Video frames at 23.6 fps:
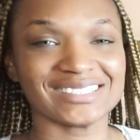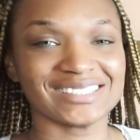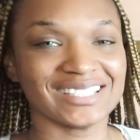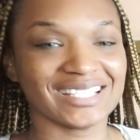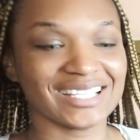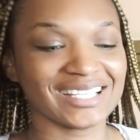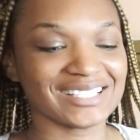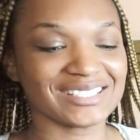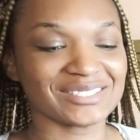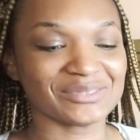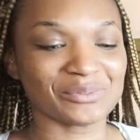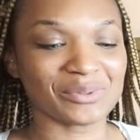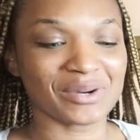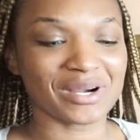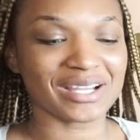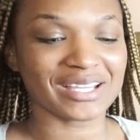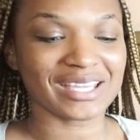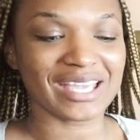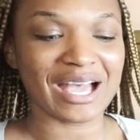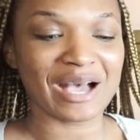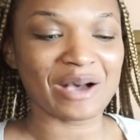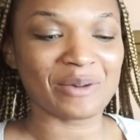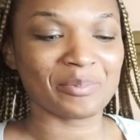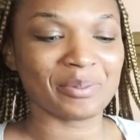These
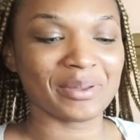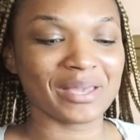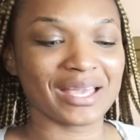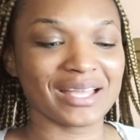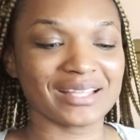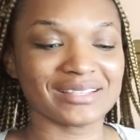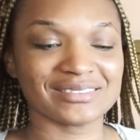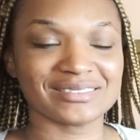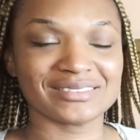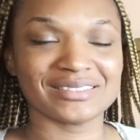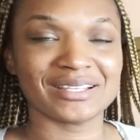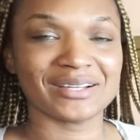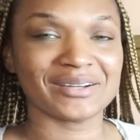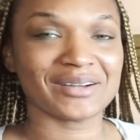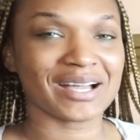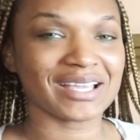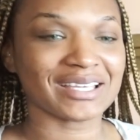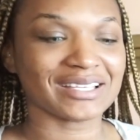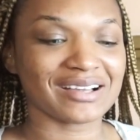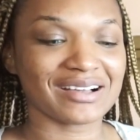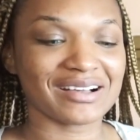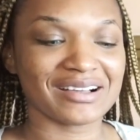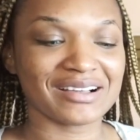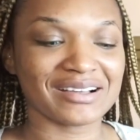workout pants, though, I
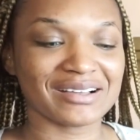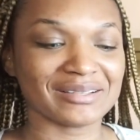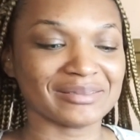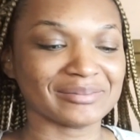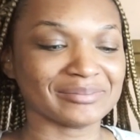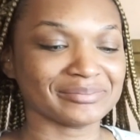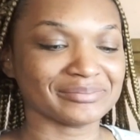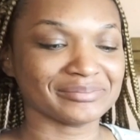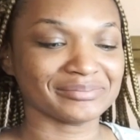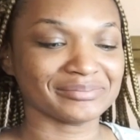can't.